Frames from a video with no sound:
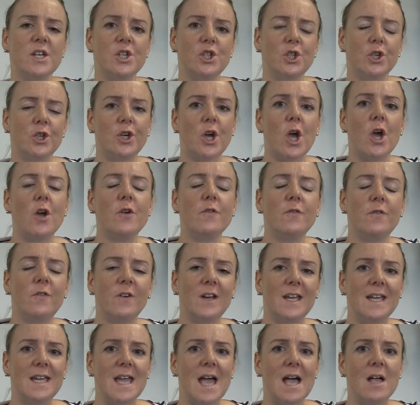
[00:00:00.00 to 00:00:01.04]
should
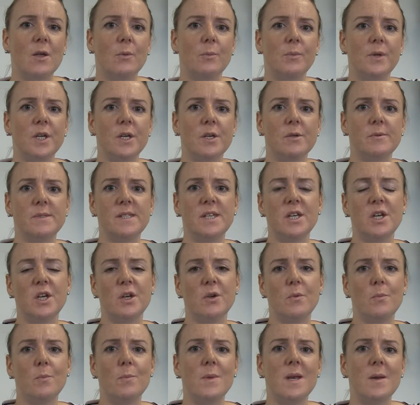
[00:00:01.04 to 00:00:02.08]
hopefully help you
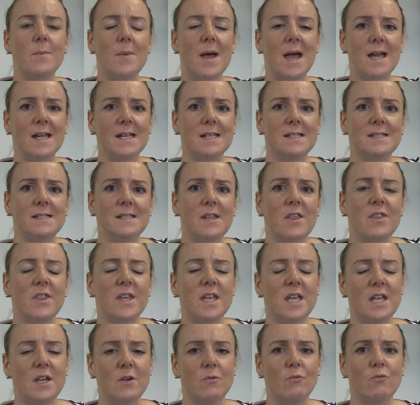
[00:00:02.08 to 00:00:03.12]
to minimise
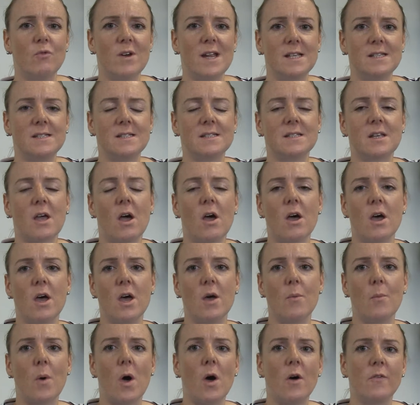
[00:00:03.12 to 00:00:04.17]
the risk
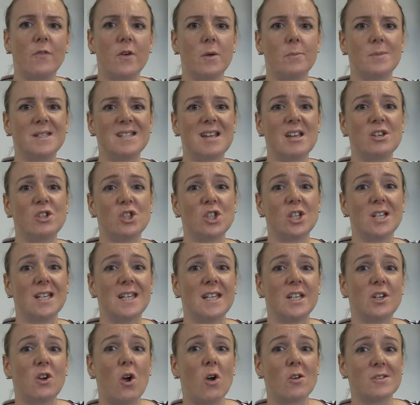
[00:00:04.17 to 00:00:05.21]
of a
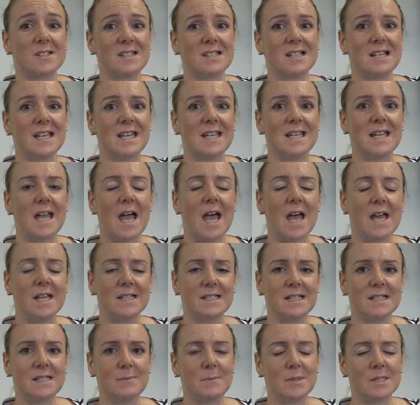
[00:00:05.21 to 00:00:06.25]
potentially costly
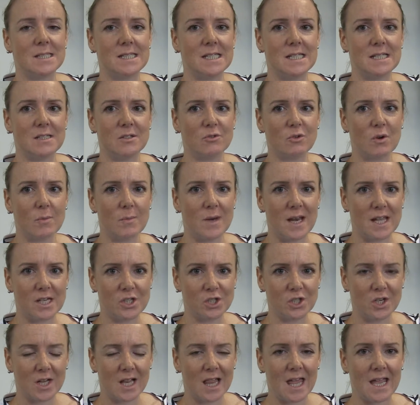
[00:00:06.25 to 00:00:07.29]
disability
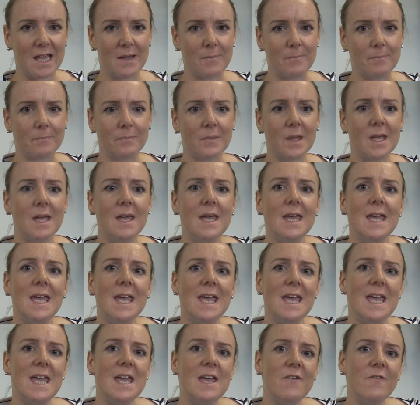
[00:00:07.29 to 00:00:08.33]
discrimination claim.
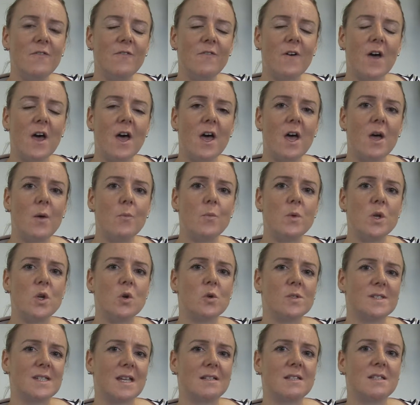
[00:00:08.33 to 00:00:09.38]
If
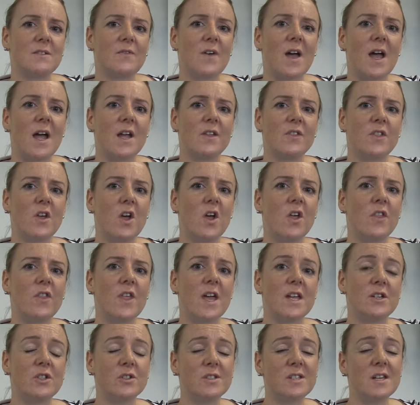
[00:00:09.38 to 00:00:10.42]
you're satisfied that
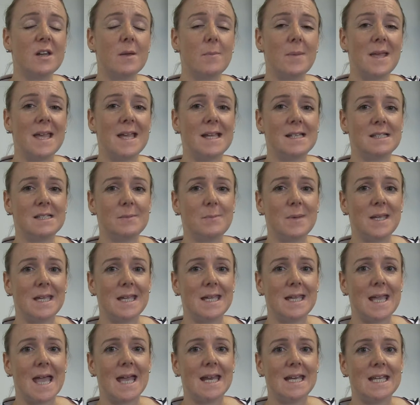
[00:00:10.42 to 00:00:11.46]
there doesn't appear to
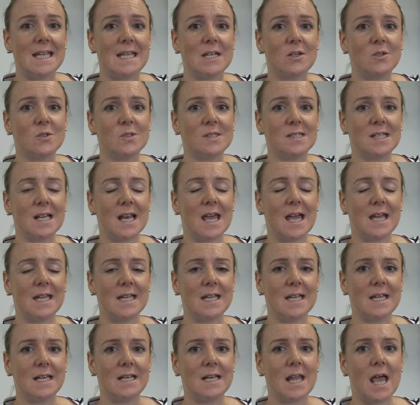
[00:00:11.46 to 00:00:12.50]
be any
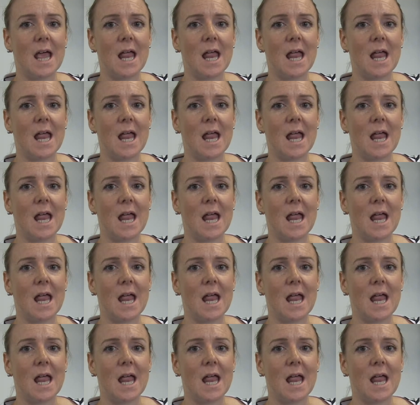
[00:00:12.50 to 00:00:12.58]
underlying